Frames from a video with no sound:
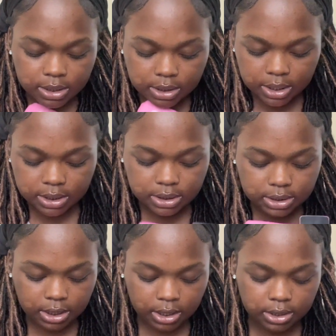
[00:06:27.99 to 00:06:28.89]
this is
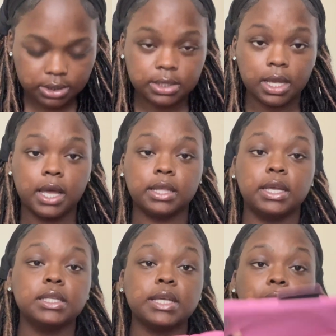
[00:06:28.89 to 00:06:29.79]
the inside the
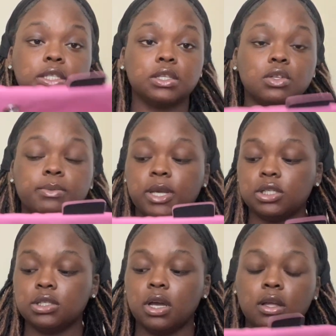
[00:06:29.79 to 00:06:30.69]
inside is so
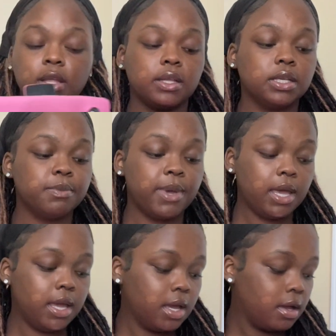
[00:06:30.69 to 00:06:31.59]
spacious y'all like this
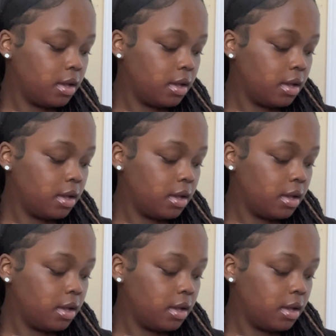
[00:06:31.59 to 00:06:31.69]
bag